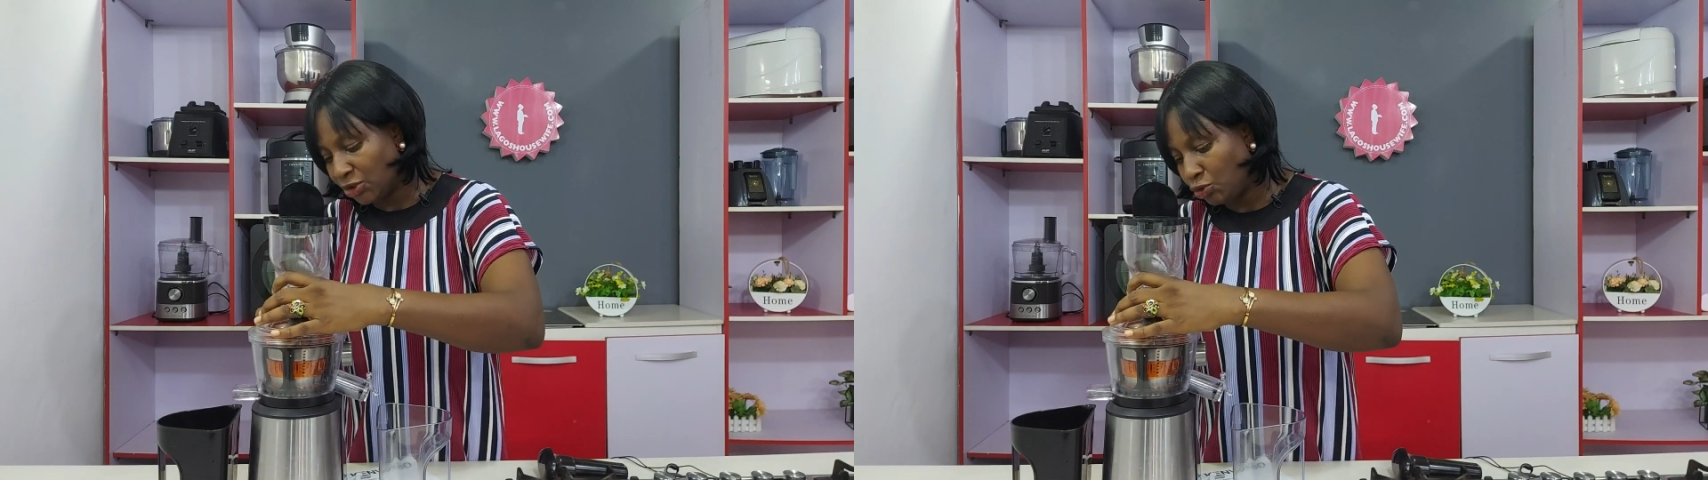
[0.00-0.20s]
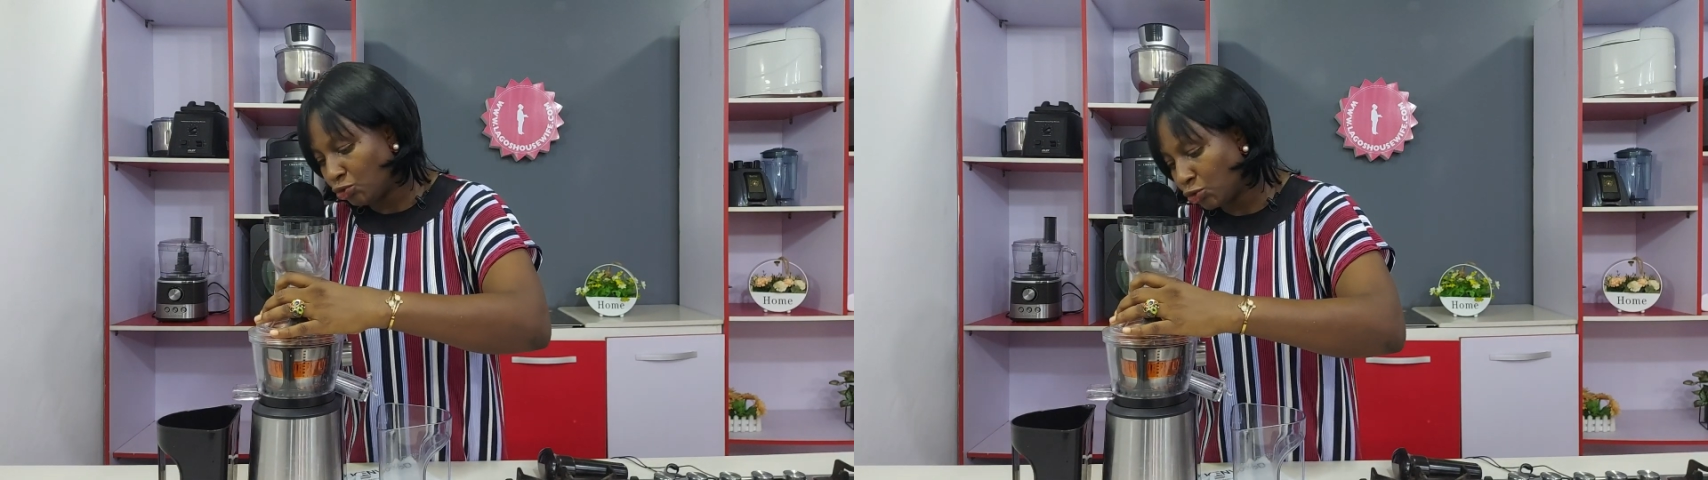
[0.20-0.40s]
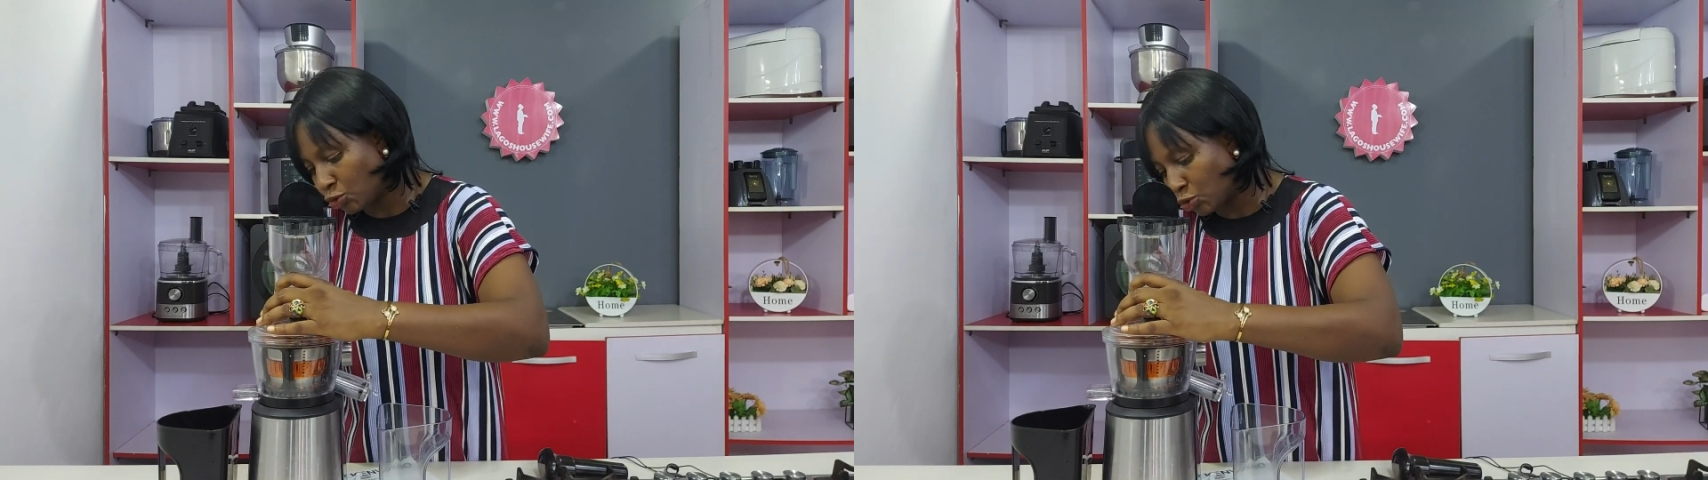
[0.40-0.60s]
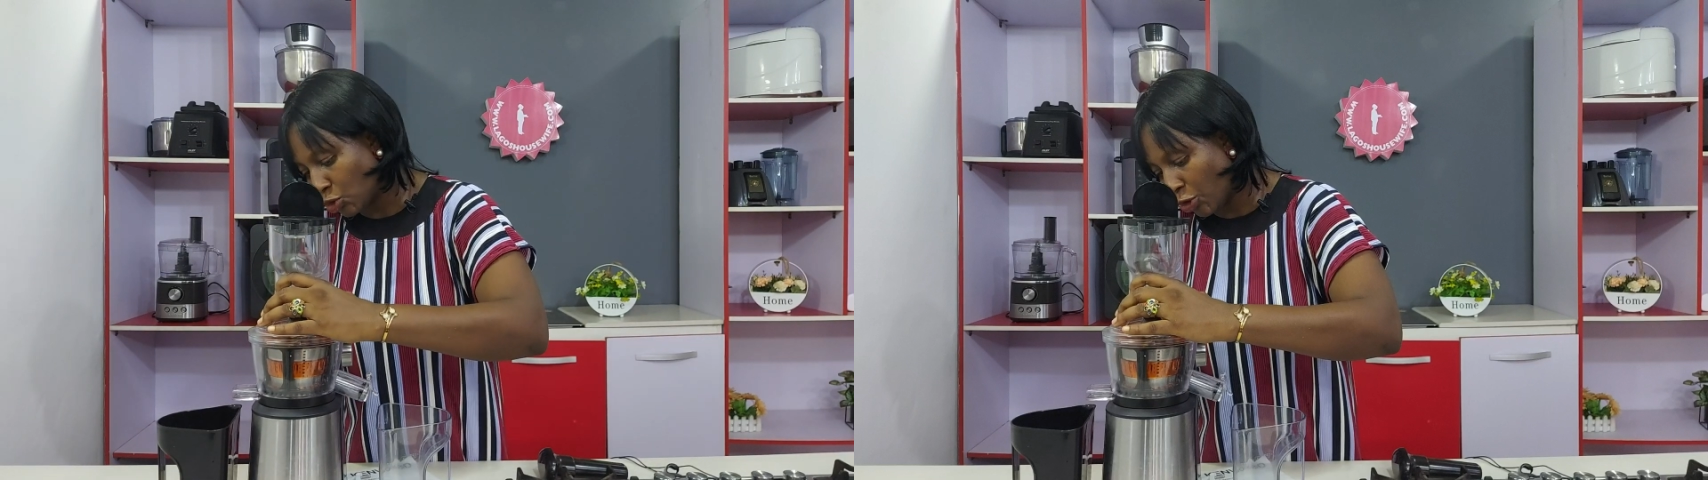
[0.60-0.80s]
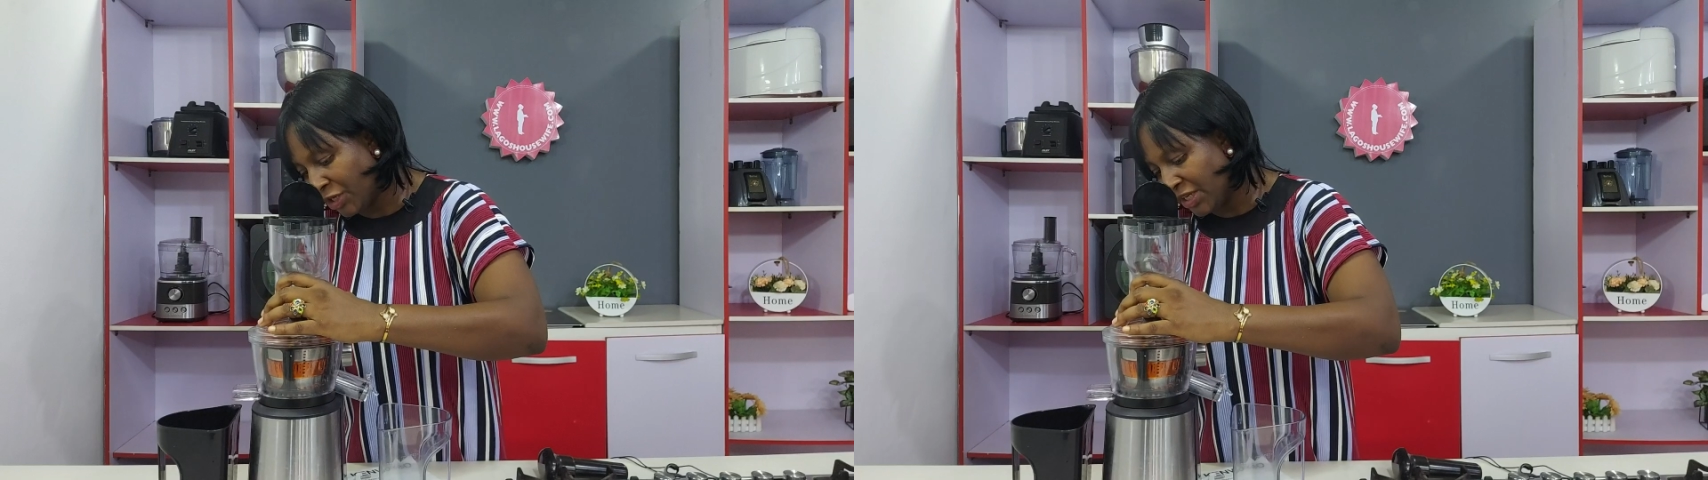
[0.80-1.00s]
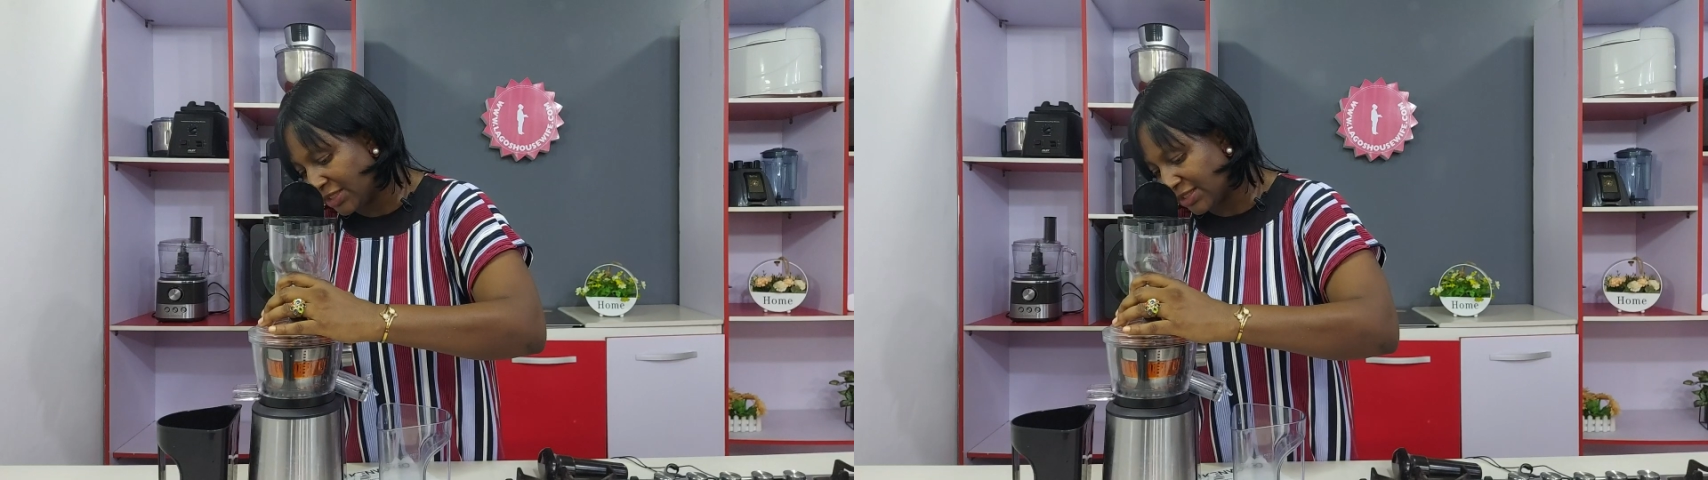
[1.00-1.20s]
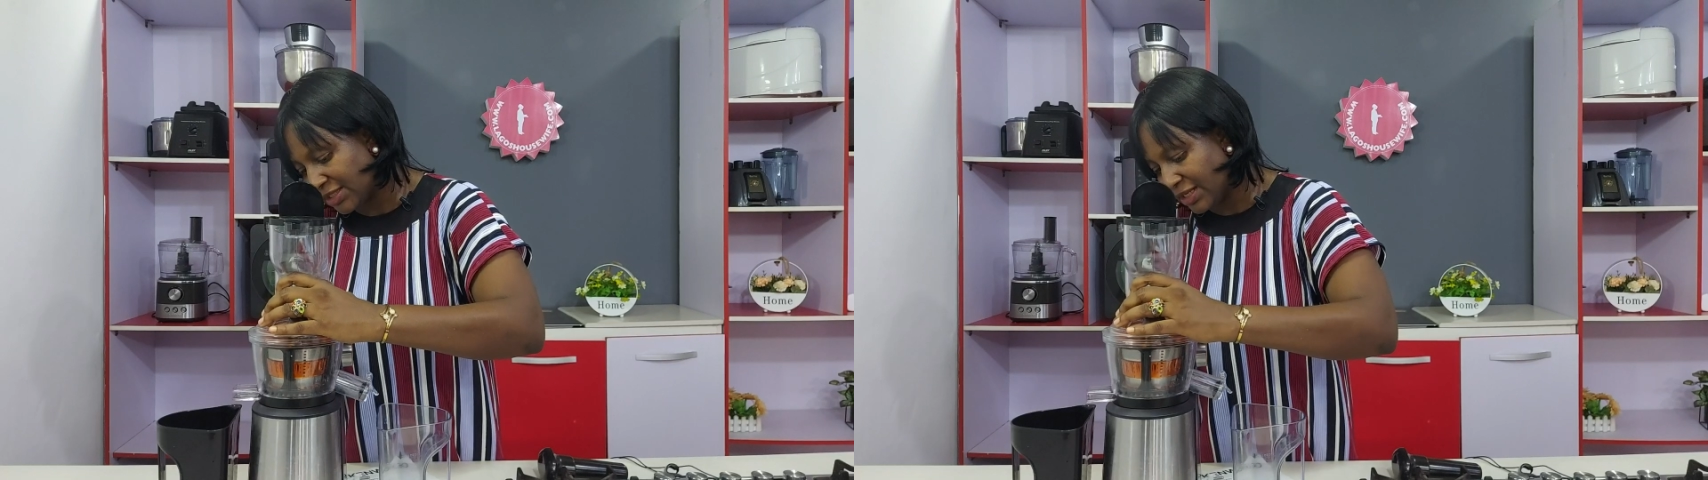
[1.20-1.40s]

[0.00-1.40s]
you turn it